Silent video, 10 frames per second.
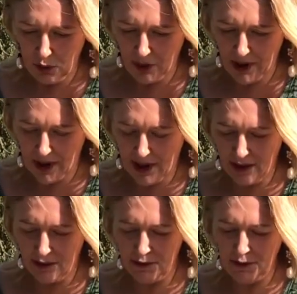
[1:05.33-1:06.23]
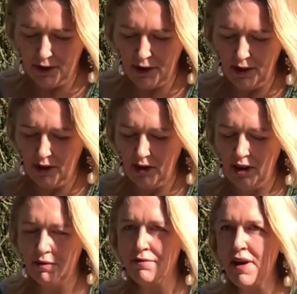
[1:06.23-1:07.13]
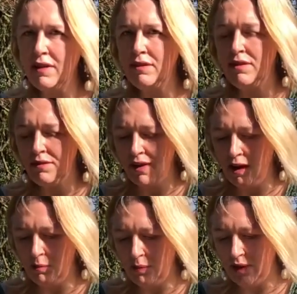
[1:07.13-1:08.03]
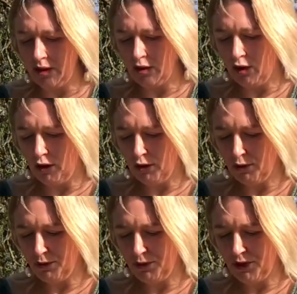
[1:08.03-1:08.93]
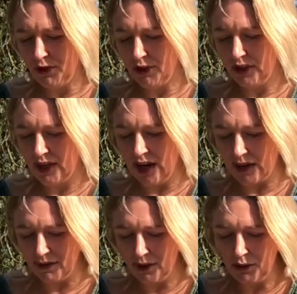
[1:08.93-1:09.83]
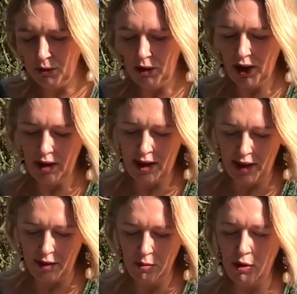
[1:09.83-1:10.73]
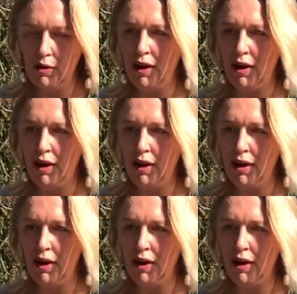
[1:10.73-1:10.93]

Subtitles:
We have a vast development of Glasgow and Edinburgh